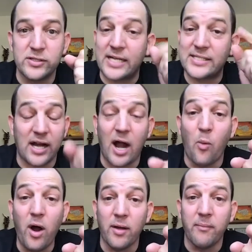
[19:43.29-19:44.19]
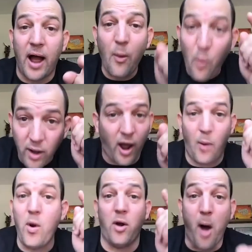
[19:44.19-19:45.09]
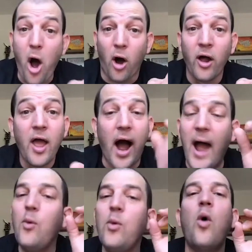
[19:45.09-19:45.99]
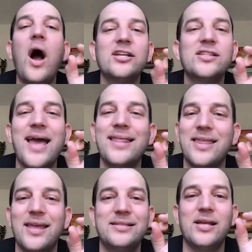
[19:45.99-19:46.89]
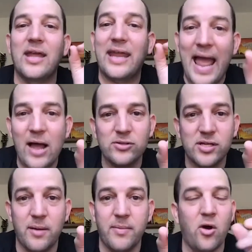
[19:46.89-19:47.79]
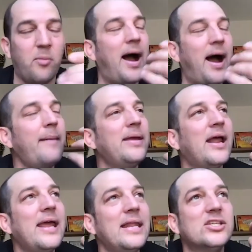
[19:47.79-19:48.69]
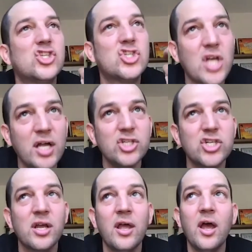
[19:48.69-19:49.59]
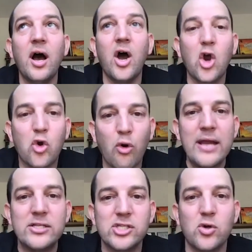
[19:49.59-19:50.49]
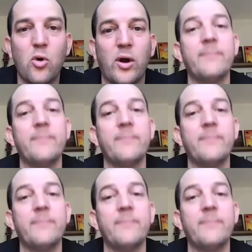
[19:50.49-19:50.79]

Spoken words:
I said, I want them. I want them all. I would watch that thing till the cows come home. I mean, it is such a great story.